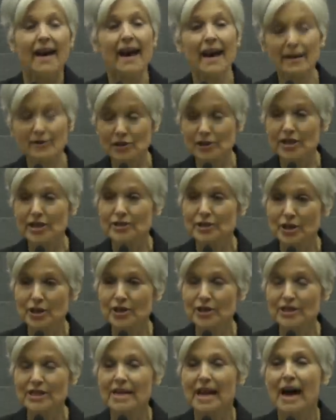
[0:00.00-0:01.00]
Actually, it
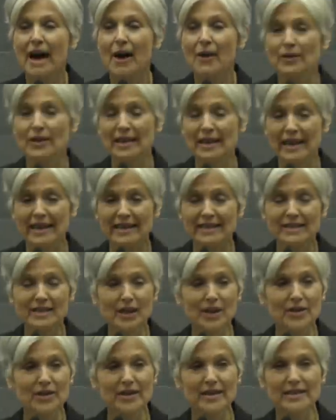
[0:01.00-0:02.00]
turns out, and I can
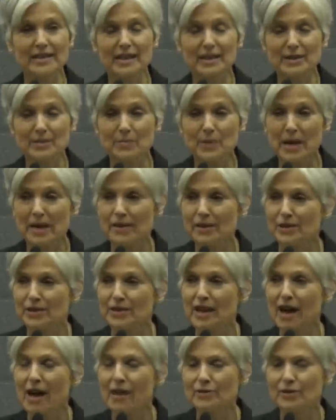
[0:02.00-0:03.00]
tell you this as a
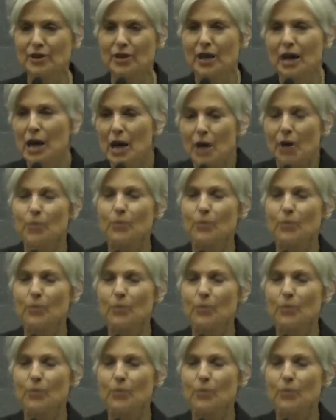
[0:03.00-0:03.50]
medical doctor,